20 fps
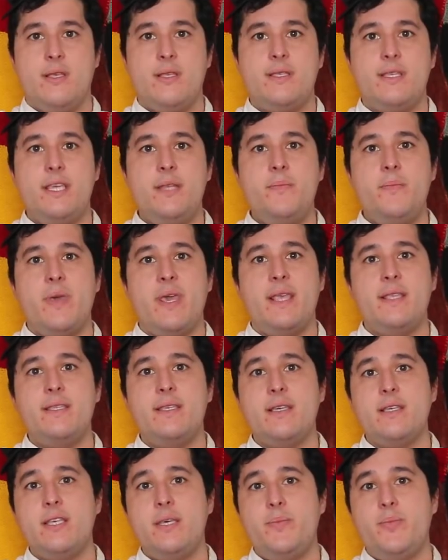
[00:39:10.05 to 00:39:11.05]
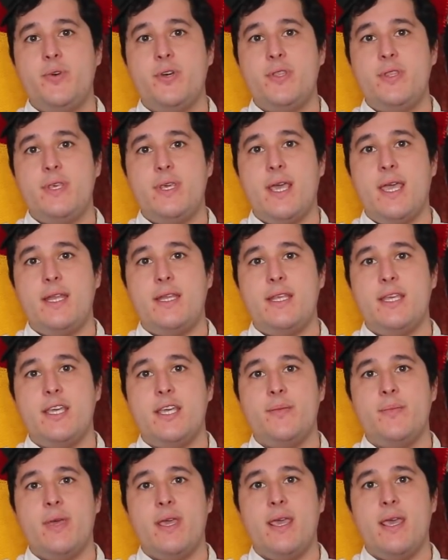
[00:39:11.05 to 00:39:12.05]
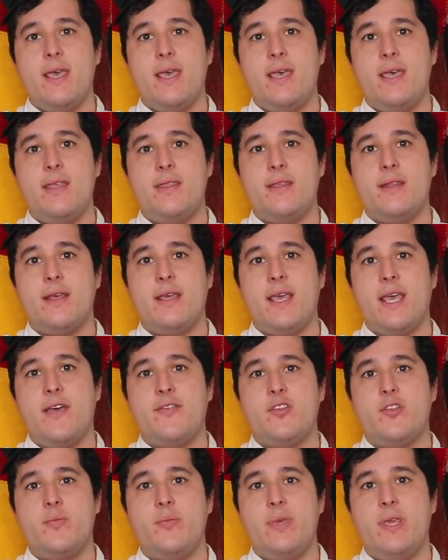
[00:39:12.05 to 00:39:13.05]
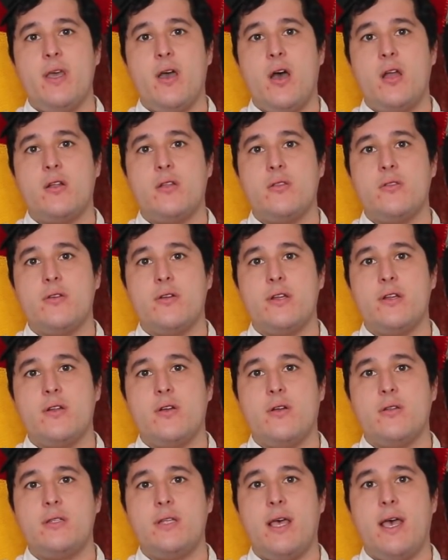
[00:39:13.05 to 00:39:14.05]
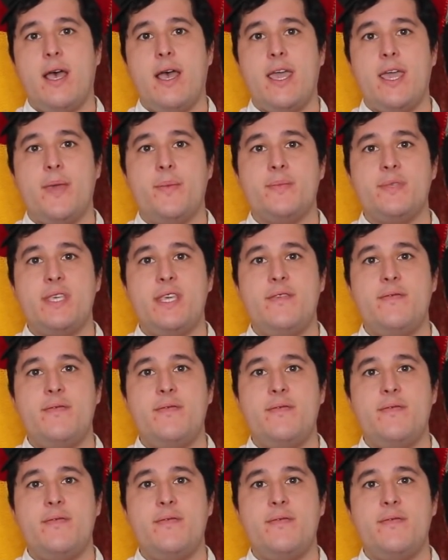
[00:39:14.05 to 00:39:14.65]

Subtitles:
The scene basically put the idea in my head that I have to be on alert at all times,